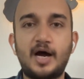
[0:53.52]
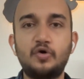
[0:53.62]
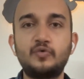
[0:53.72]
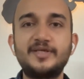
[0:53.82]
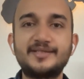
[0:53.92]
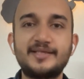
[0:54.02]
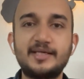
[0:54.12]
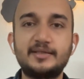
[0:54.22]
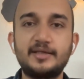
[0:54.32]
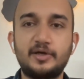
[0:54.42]
how we
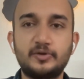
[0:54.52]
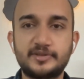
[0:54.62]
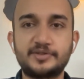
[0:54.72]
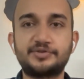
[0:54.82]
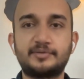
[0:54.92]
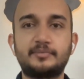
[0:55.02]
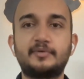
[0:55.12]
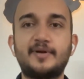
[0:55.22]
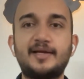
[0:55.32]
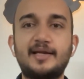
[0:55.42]
see the ecosystem,
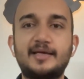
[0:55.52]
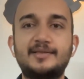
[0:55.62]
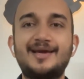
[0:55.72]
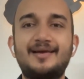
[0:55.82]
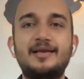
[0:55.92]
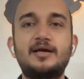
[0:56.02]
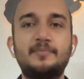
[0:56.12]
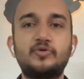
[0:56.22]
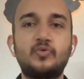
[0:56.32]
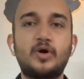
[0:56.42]
right? Like then I'll
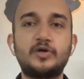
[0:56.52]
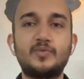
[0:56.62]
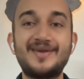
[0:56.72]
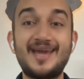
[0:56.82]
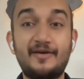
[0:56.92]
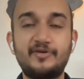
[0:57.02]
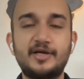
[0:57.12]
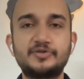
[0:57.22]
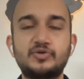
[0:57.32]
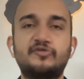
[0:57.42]
come to what we have
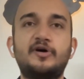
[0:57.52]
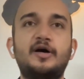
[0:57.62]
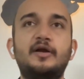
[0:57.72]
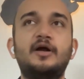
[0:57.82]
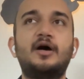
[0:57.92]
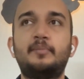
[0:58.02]
done so far.